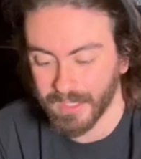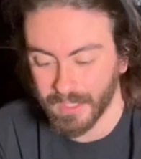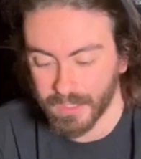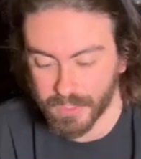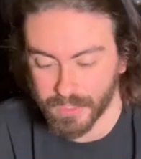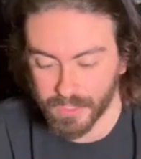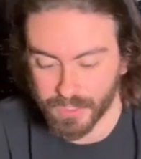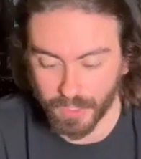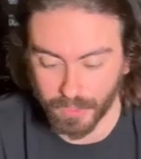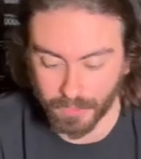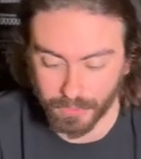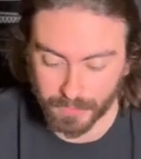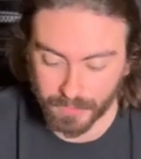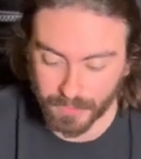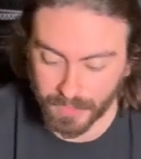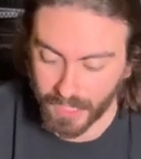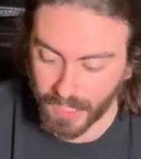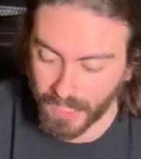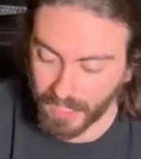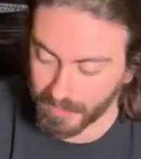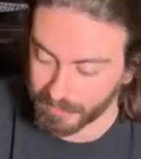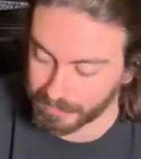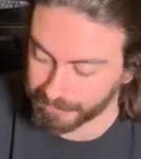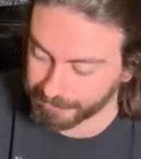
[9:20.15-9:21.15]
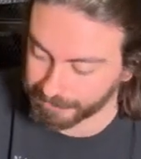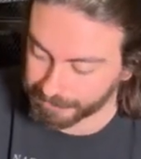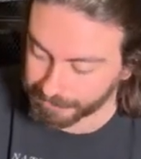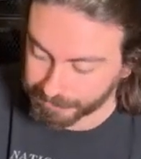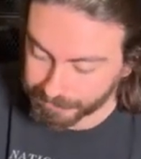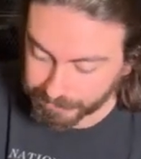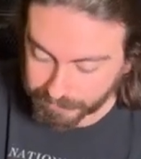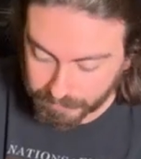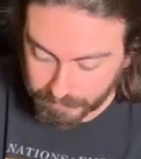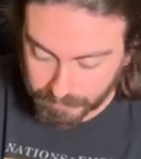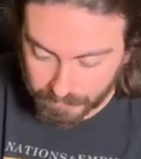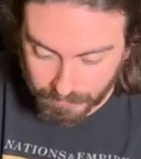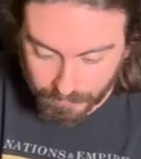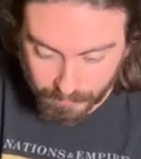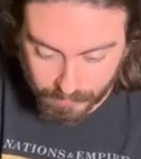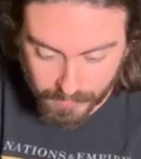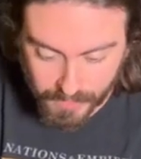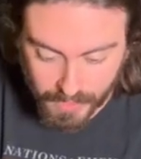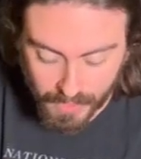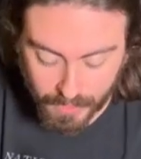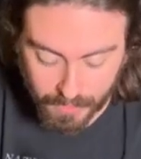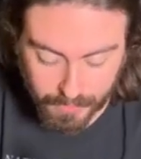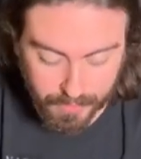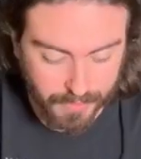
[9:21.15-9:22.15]
So
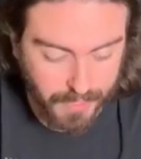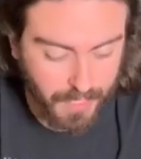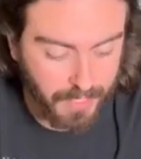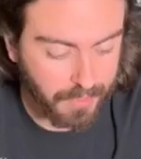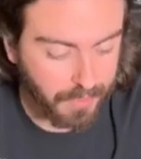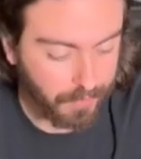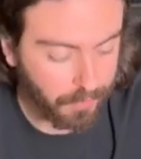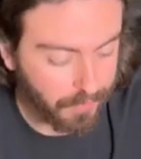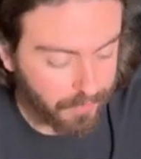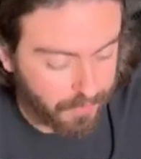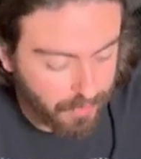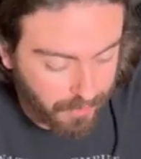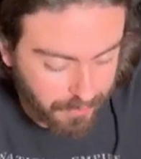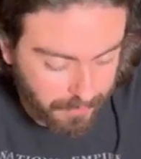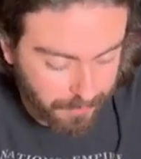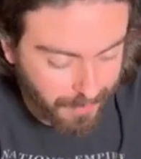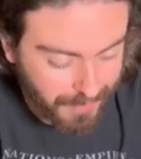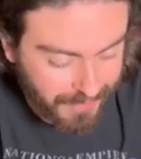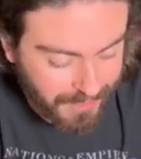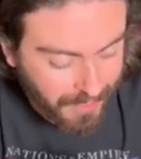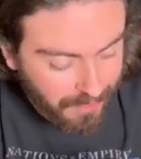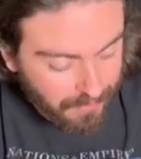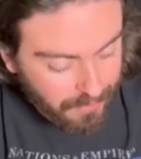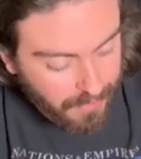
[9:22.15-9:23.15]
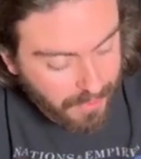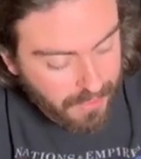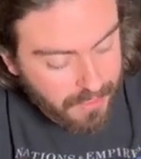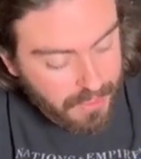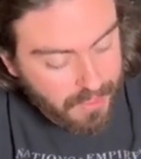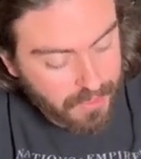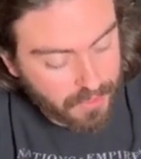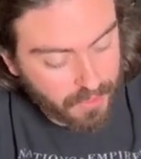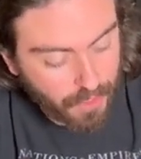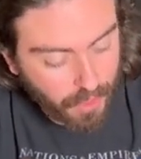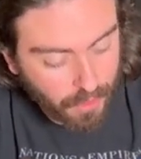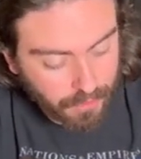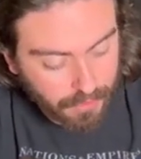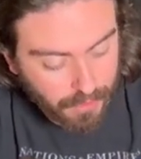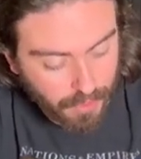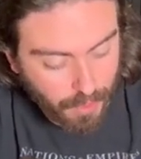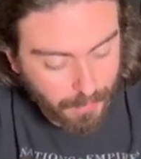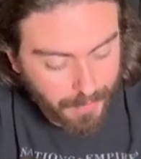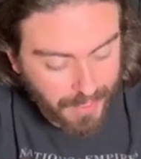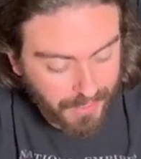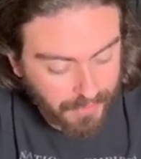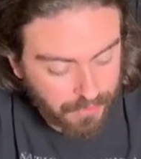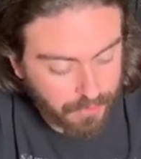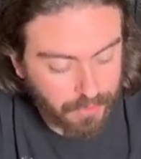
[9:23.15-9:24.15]
now that we've talked about that, let's talk
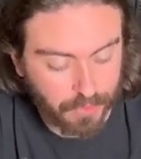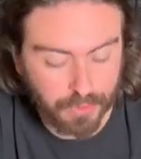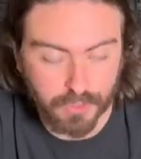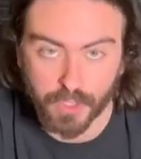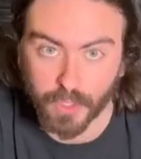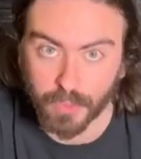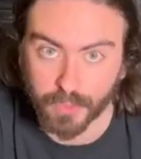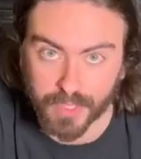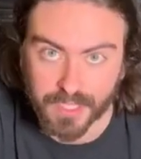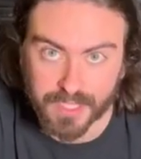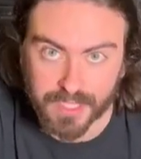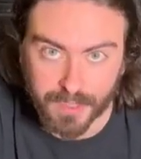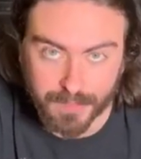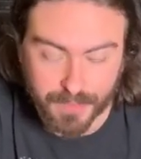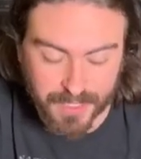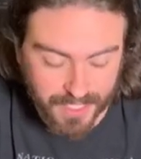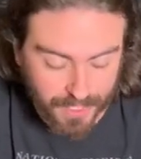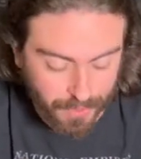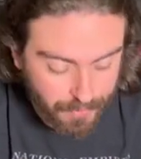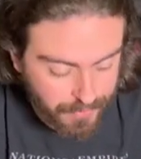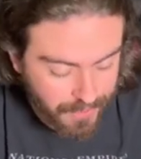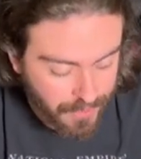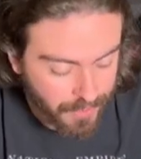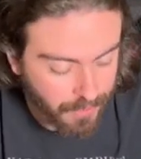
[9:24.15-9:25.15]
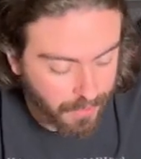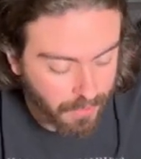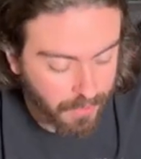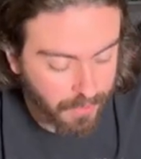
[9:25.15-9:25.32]
about the tokens themselves.